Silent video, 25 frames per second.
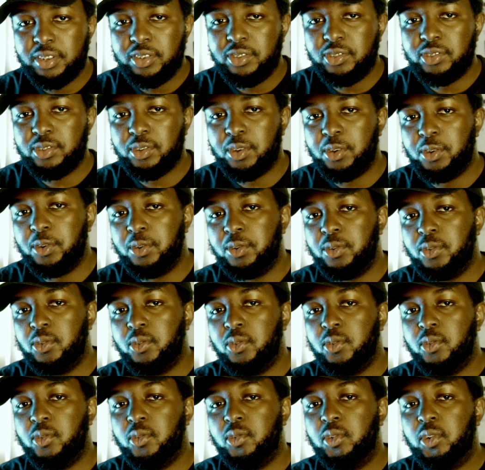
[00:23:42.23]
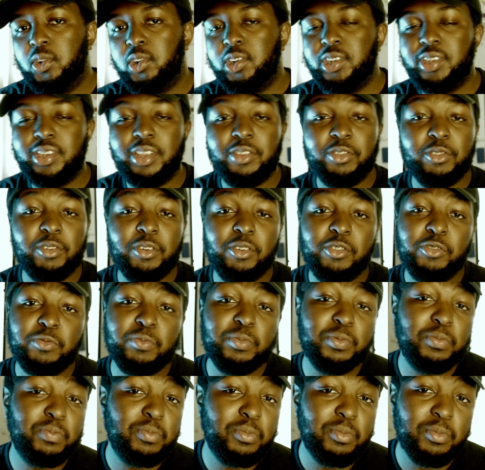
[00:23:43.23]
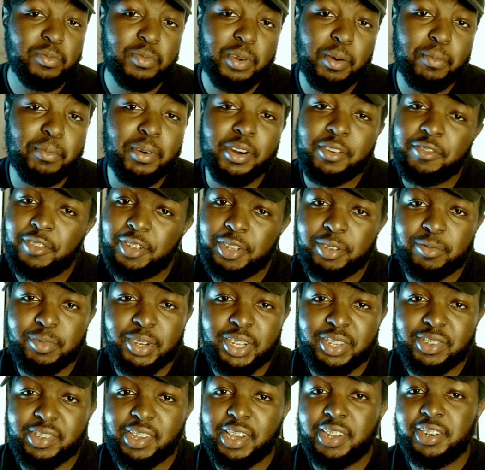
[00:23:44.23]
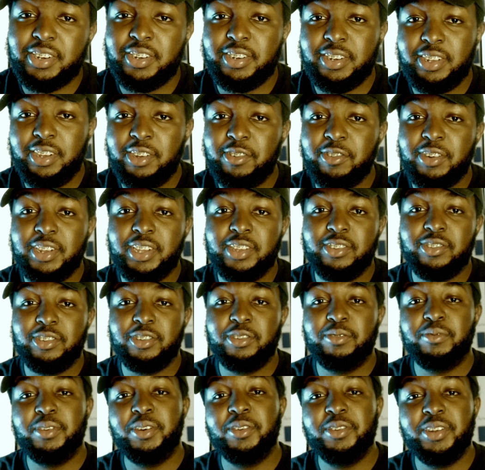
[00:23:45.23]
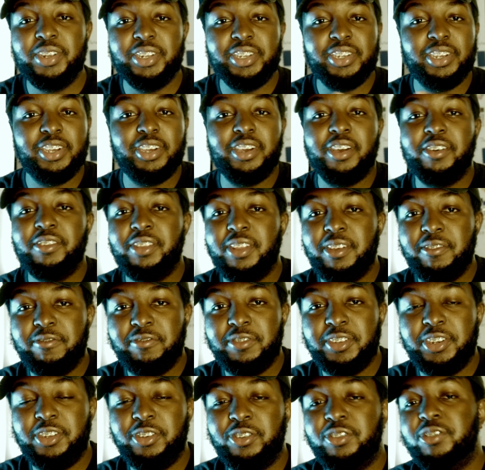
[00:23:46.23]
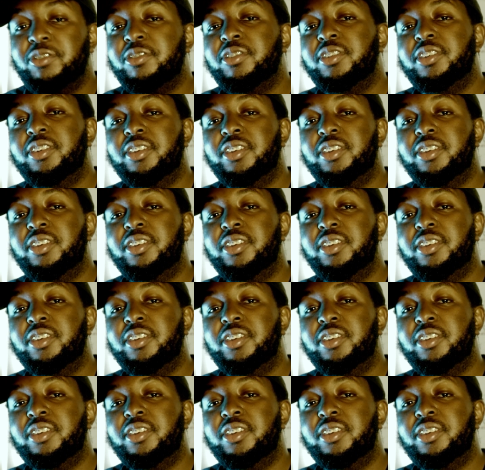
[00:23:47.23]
So, because I thought I was above it because I had a degree. So you might want to check out that video.